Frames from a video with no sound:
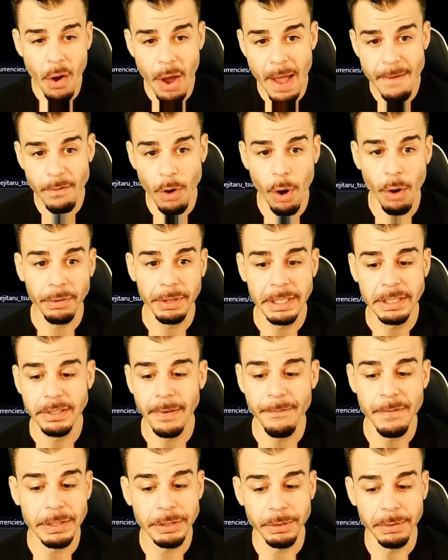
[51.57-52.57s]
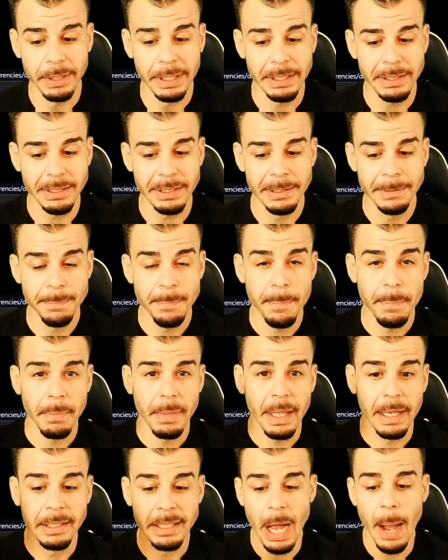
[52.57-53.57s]
have all these official links
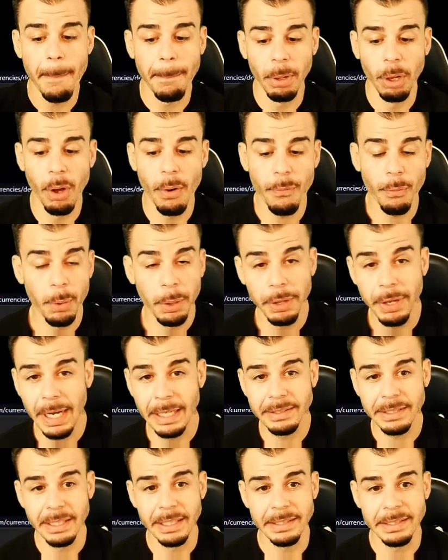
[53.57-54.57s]
down below where you guys can